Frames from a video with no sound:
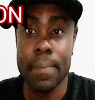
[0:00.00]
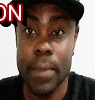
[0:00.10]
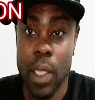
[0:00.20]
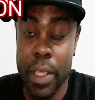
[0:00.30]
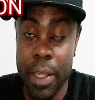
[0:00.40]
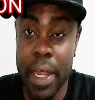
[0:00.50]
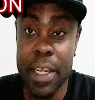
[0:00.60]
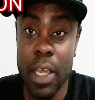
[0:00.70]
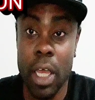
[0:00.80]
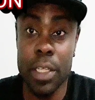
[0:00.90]
Now here are
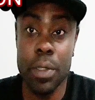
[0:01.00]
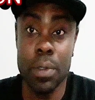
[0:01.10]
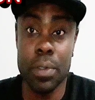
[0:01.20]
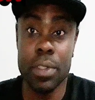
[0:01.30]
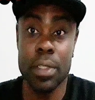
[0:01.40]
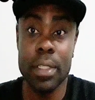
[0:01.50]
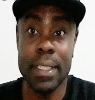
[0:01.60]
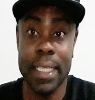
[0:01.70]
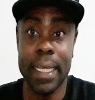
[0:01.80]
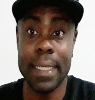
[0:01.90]
the audios,
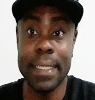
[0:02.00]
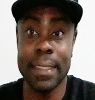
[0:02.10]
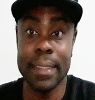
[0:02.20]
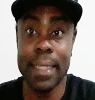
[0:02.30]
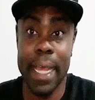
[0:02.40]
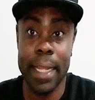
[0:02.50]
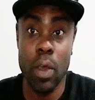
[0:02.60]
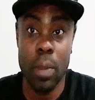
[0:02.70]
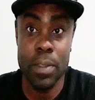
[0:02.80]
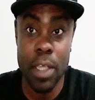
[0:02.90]
take a listen and
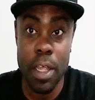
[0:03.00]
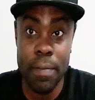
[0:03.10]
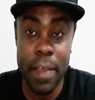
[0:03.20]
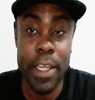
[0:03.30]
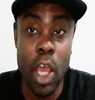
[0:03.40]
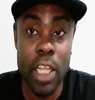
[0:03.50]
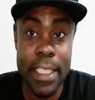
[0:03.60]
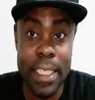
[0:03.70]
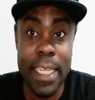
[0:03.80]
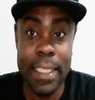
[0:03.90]
observe and
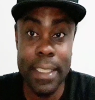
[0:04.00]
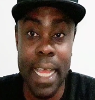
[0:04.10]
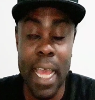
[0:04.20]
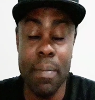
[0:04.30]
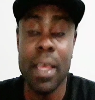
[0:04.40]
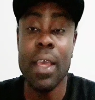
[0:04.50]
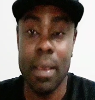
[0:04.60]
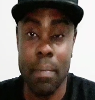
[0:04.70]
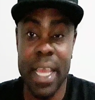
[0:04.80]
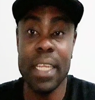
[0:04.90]
until the next time,
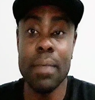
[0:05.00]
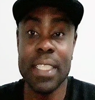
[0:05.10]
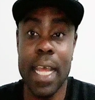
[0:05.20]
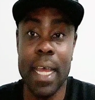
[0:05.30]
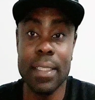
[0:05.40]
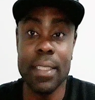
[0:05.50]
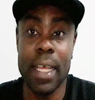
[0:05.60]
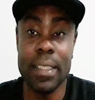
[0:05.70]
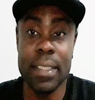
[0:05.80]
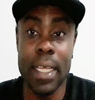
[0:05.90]
my name is
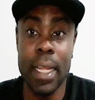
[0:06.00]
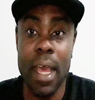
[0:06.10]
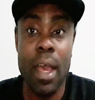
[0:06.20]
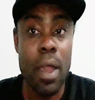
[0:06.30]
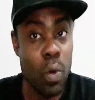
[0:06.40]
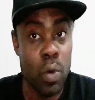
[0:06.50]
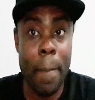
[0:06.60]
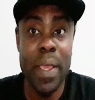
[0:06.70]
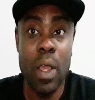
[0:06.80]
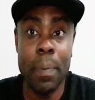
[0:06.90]
Dancehall Skilla,
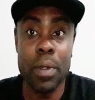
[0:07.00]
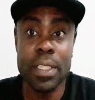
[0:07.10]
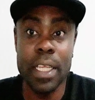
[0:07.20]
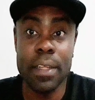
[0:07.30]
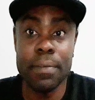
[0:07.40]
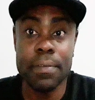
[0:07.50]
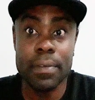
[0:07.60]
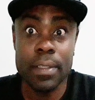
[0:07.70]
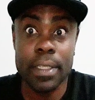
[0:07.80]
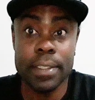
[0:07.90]
uno big up on
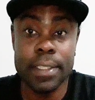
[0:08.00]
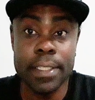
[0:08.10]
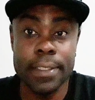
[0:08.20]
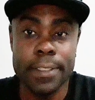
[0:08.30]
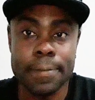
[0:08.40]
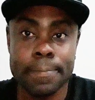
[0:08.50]
yourself. Yes it.